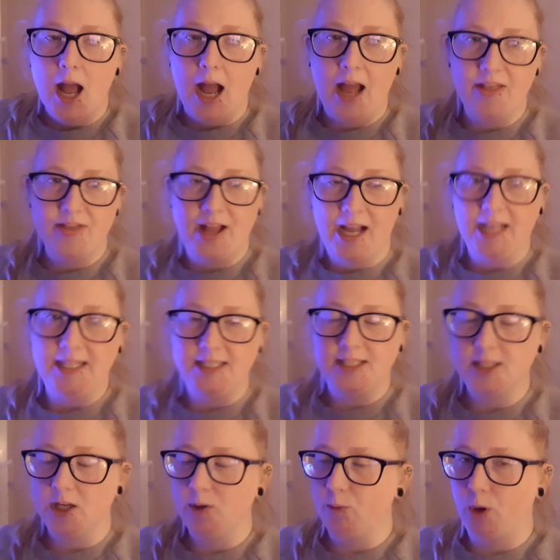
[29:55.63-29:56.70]
And that
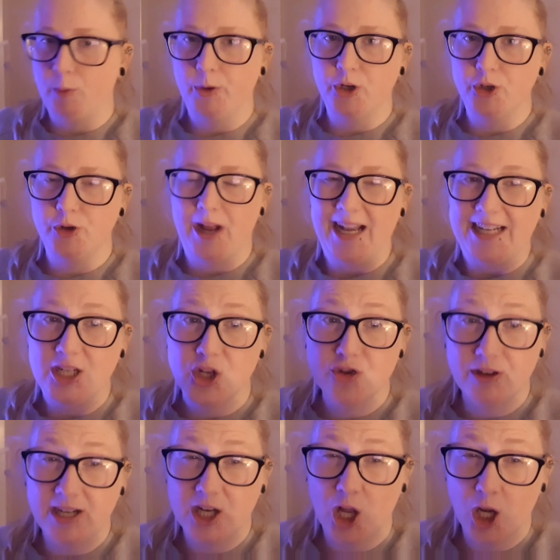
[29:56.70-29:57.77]
is what we're going to do. I need to
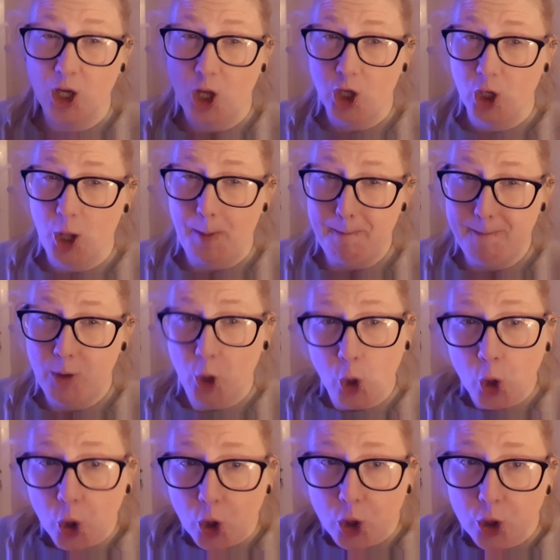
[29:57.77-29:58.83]
drink a lot, lot
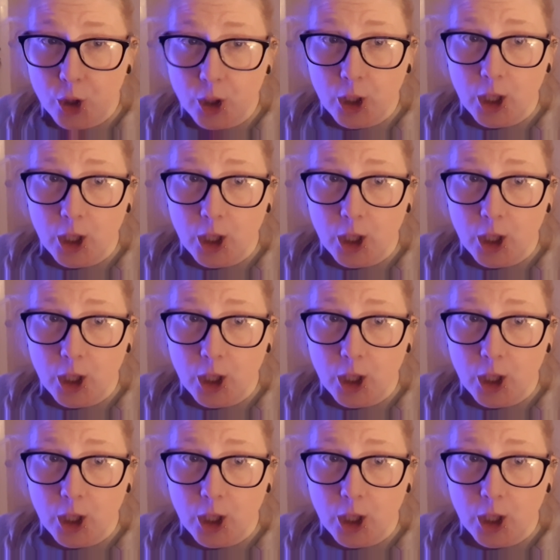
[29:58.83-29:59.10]
more